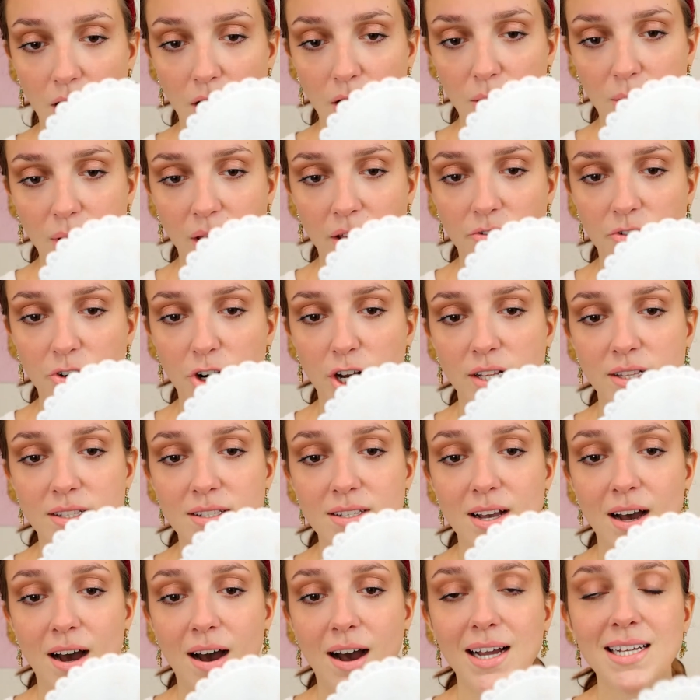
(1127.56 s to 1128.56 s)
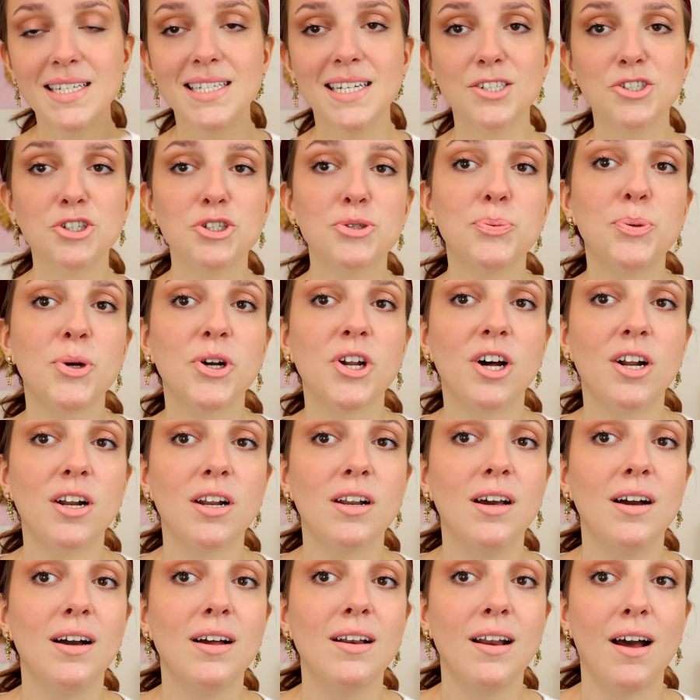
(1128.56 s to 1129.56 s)
Okay, friends, I did just put
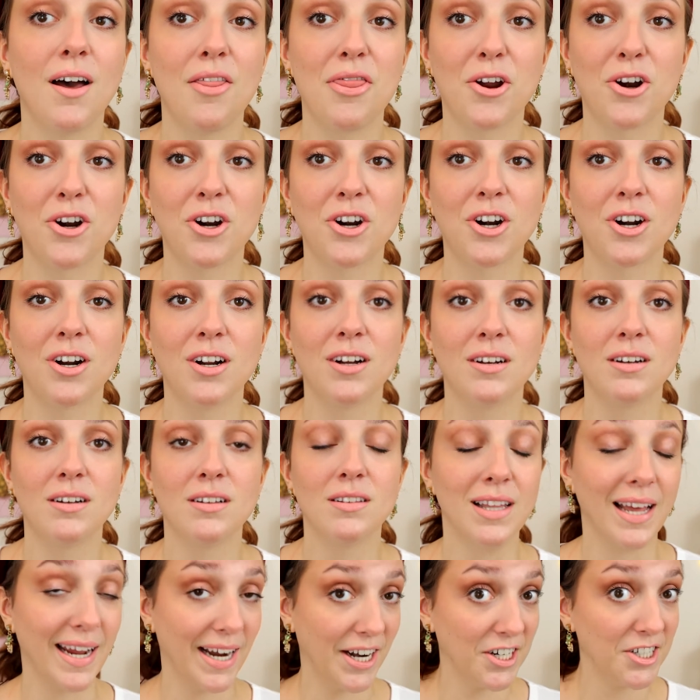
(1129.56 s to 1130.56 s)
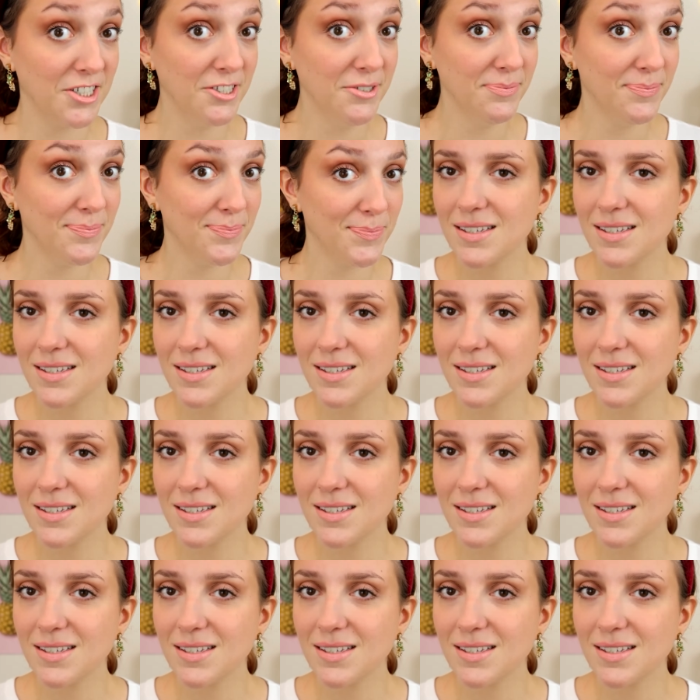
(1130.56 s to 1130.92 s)
on another layer.